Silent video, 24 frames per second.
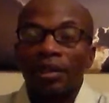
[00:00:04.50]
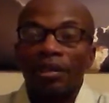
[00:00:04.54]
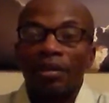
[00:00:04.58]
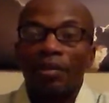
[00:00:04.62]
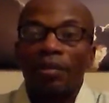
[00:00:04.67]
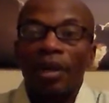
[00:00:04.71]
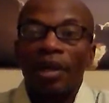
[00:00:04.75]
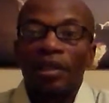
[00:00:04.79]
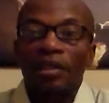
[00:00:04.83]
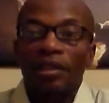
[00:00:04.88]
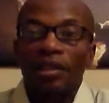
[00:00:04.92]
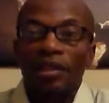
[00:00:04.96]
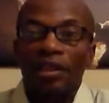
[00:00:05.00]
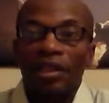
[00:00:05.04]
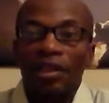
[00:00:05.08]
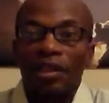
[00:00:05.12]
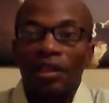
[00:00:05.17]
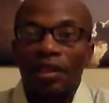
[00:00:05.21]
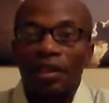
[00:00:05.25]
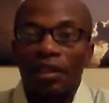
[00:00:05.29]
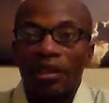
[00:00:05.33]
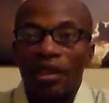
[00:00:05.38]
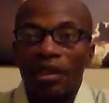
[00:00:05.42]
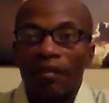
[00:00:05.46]
This is Apostle
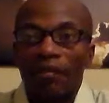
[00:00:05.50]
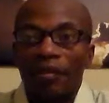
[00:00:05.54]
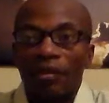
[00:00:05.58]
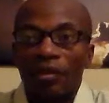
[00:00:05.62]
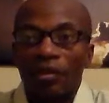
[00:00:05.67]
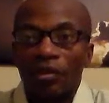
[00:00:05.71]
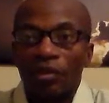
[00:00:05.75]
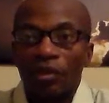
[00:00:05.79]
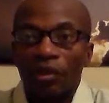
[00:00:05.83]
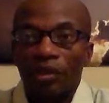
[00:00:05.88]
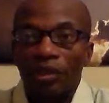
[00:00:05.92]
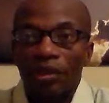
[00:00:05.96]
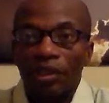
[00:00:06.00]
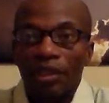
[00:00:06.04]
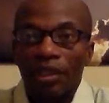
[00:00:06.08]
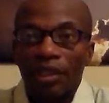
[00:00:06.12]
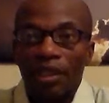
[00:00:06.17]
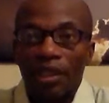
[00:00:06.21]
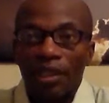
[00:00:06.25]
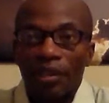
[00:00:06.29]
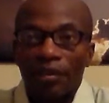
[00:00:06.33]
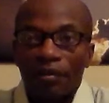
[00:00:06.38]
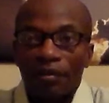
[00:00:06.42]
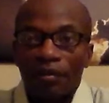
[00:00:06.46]
Kennedy come for you once
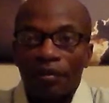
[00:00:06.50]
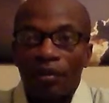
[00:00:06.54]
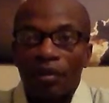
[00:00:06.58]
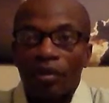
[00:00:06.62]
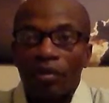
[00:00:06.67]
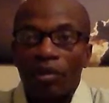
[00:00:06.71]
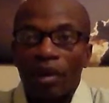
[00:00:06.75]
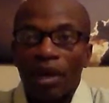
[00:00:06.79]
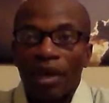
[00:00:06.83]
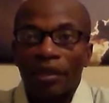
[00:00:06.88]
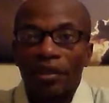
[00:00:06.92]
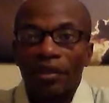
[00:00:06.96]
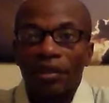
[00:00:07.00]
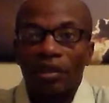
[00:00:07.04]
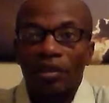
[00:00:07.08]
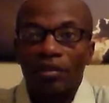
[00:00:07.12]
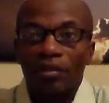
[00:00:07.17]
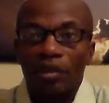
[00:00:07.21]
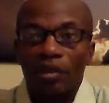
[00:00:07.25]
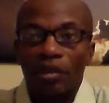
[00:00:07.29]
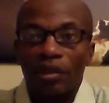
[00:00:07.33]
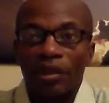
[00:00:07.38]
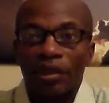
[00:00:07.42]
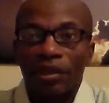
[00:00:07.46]
again from W.A.T.C
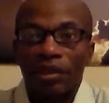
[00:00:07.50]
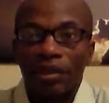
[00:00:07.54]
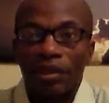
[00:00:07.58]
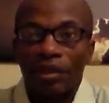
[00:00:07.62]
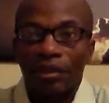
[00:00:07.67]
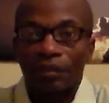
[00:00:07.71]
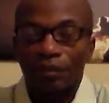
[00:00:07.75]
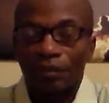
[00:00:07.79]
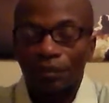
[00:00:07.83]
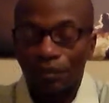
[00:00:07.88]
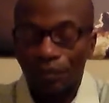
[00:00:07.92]
community.